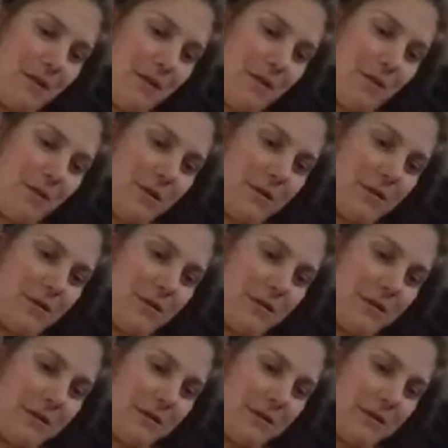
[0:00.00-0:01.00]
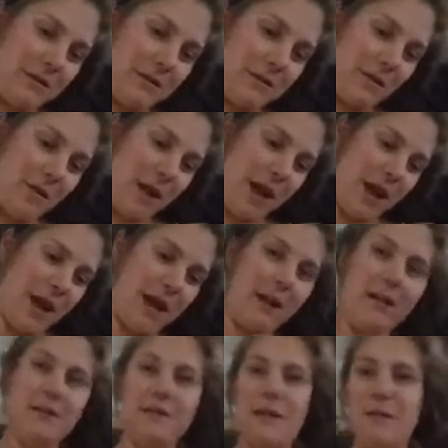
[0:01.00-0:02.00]
Oh,
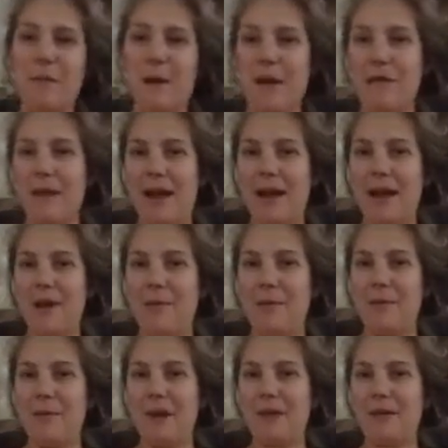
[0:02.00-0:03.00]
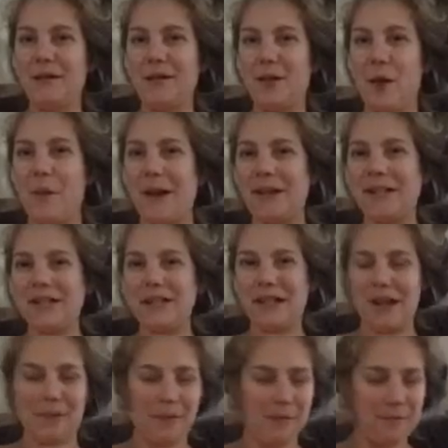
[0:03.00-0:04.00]
okay. He might wake up. He might go back to
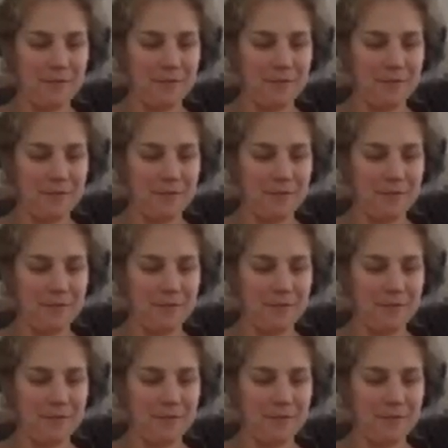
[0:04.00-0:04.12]
sleep.